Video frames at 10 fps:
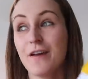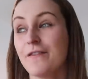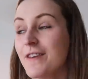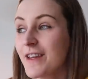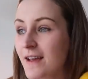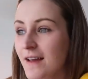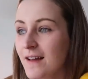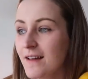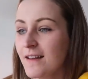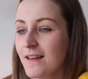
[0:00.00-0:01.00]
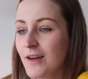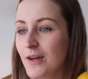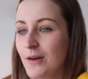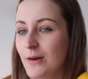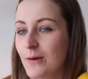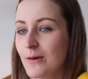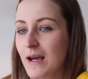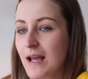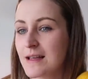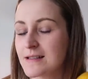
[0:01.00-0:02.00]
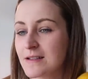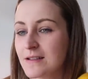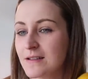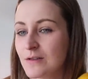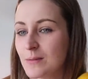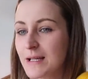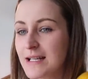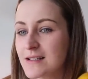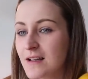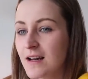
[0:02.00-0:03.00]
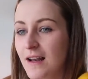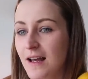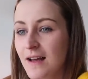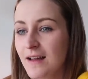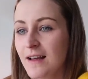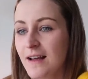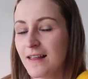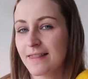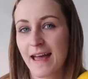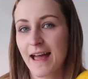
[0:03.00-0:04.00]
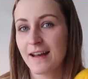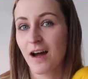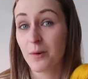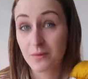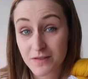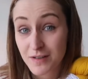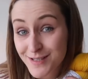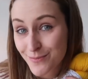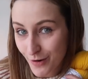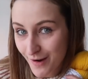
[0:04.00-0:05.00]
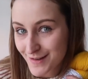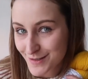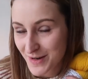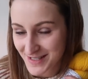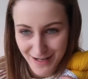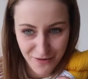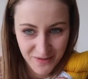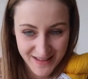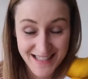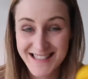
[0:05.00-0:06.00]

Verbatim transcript: for the girl who isn't normally into colour, then i am surprised myself with this.